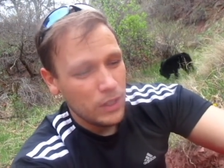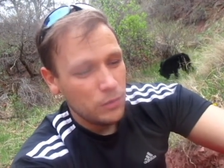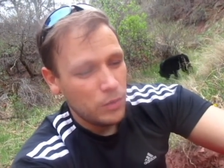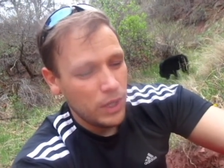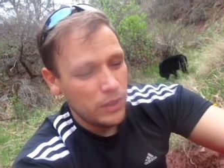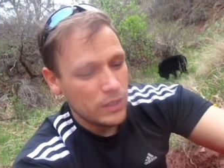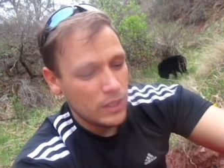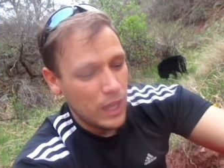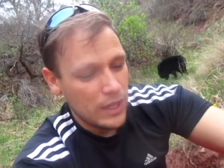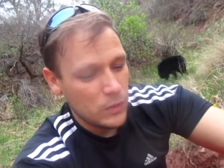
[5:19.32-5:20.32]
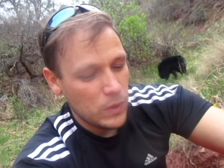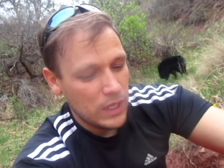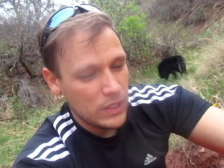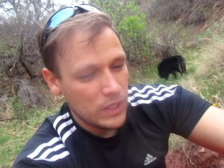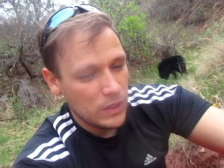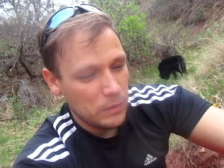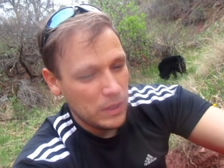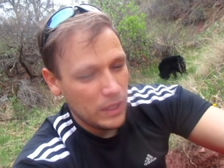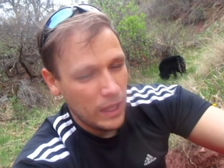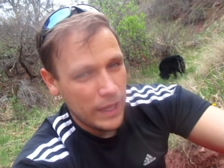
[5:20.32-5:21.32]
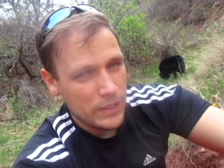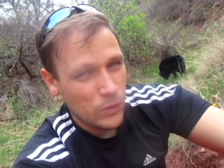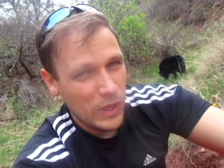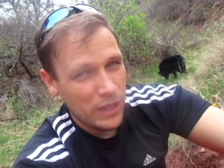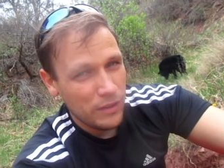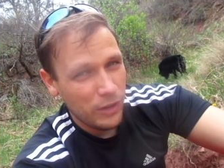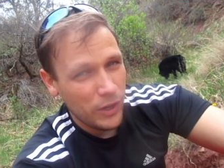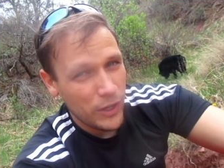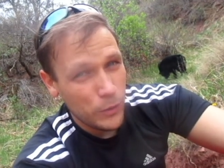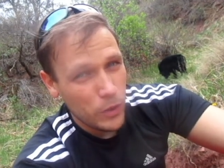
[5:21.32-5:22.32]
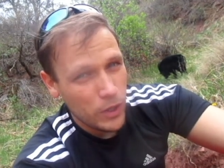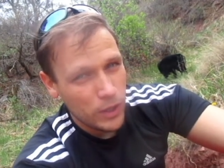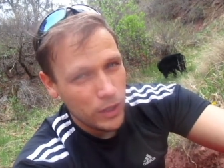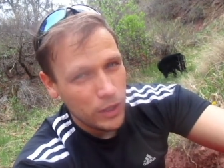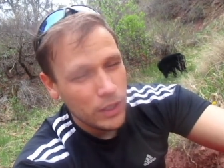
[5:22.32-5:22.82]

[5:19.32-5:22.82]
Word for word: But this last week is going to be the last week of hard work.